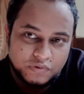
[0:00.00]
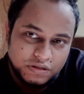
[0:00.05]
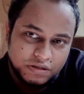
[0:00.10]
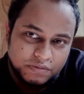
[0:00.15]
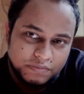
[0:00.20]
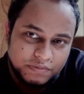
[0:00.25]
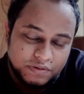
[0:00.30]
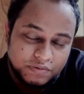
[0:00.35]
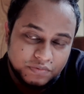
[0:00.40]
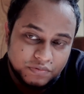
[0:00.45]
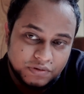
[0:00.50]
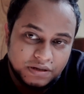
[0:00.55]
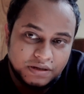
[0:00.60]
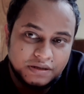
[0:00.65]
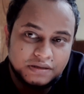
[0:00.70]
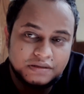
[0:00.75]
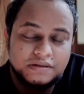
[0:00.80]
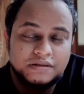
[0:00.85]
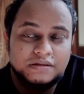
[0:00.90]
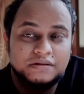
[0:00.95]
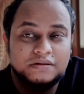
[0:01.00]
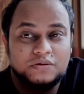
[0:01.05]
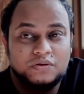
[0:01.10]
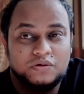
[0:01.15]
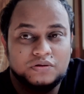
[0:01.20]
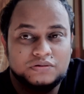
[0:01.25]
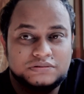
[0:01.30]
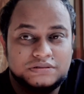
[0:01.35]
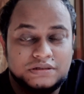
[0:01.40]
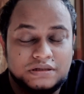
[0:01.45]
light combination.
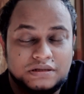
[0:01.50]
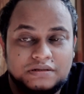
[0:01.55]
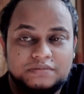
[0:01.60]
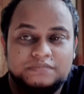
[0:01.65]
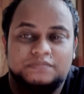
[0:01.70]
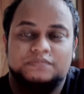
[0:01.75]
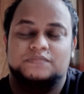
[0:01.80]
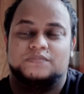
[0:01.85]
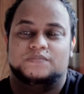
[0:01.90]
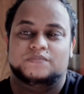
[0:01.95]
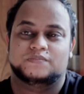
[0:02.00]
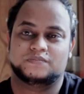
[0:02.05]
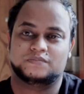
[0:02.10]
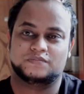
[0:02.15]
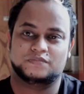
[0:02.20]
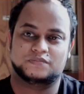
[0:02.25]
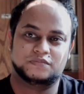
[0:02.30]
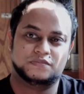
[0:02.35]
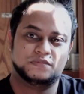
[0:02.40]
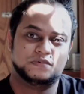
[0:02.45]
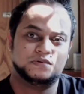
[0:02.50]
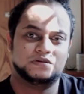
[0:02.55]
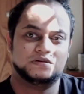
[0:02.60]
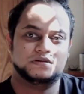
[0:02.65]
If you are using